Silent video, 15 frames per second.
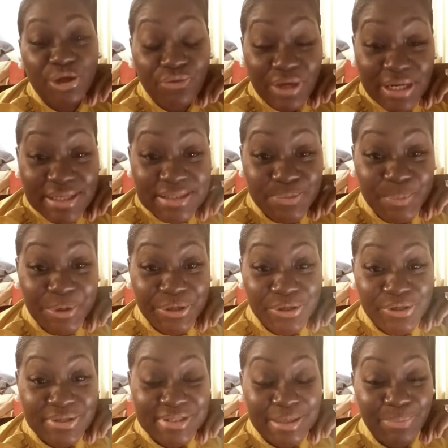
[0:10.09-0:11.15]
Greetings,
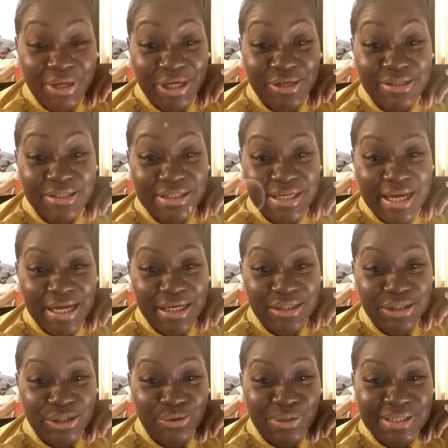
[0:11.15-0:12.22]
Pearls. I'm here today
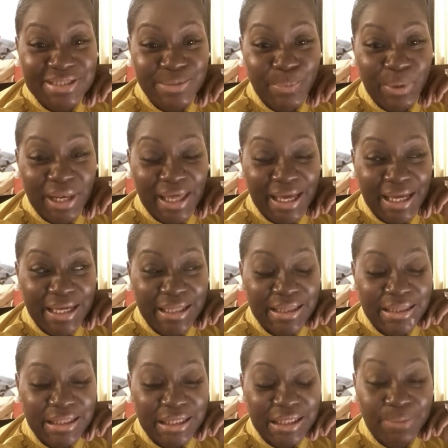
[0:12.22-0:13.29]
to explain
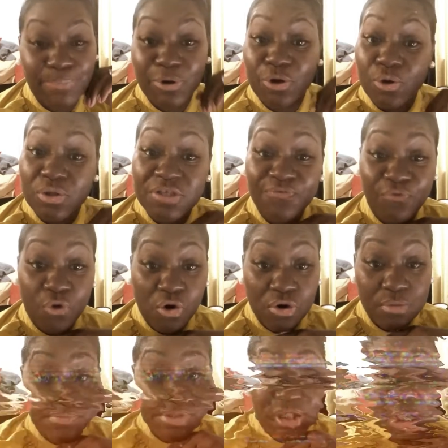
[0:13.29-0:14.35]
the Pearls
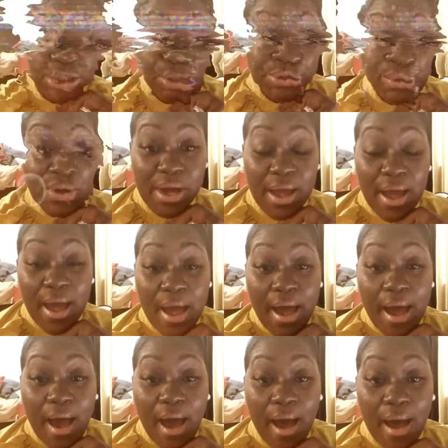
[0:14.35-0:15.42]
Forum to you.
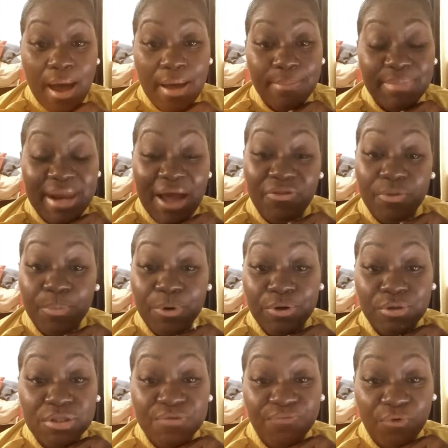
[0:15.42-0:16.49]
Now, the
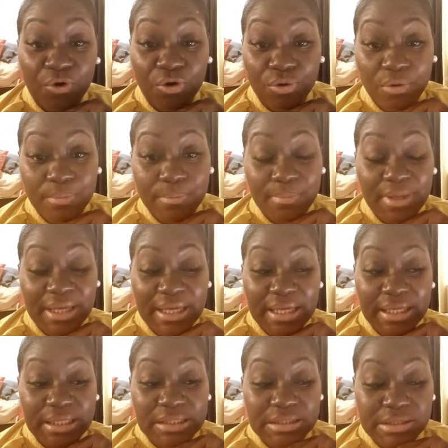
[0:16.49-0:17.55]
Pearls Forum
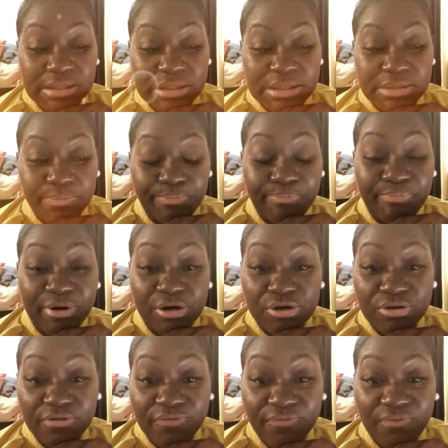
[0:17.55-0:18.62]
is
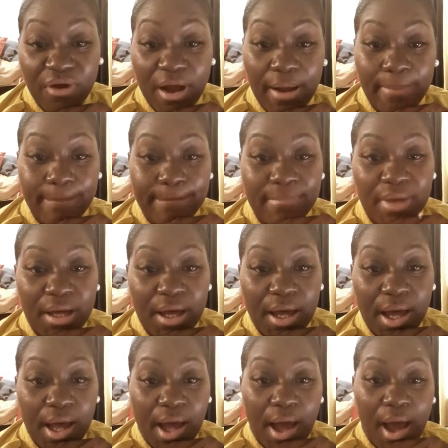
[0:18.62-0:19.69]
birthed from
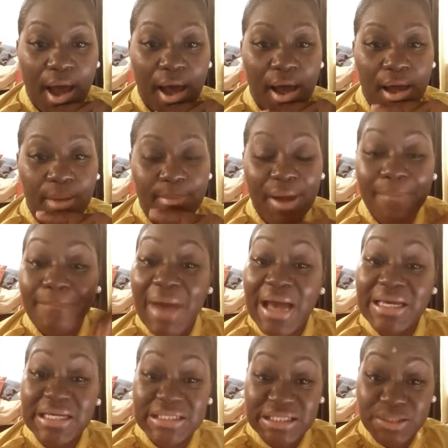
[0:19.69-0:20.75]

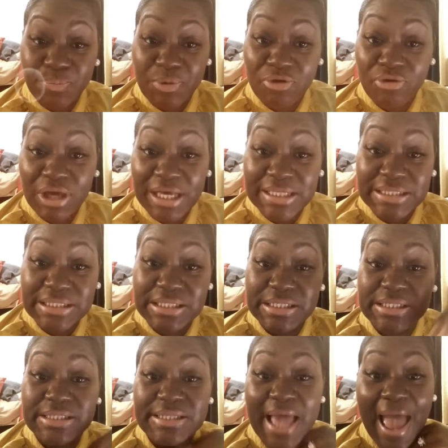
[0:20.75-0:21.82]
my experiences
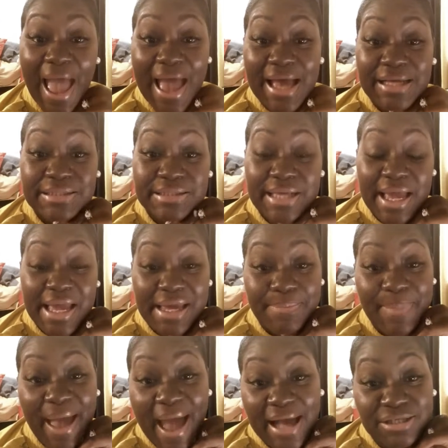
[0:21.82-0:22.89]
as a
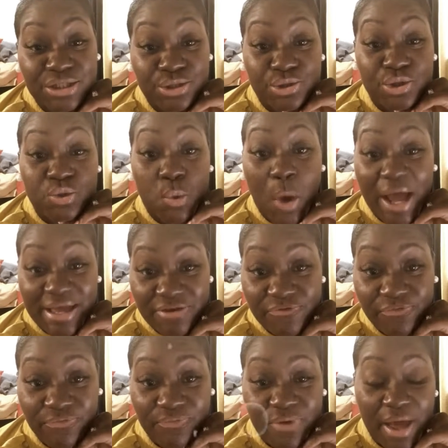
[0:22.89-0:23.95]
pastor's
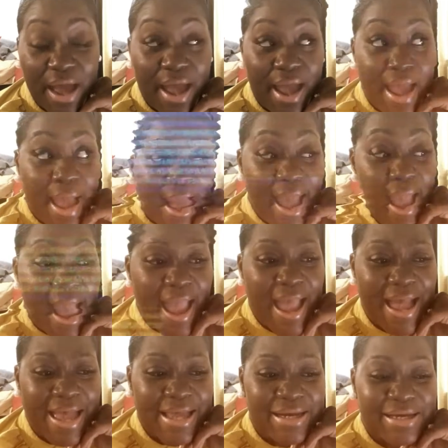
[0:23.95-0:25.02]
wife.
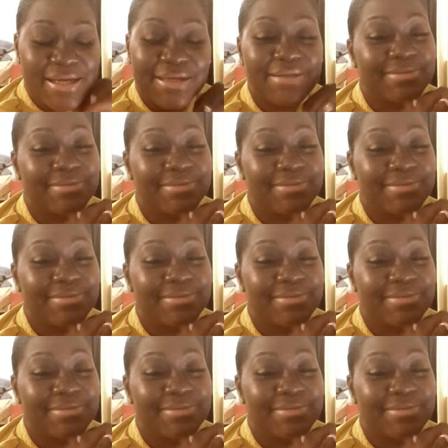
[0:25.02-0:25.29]
And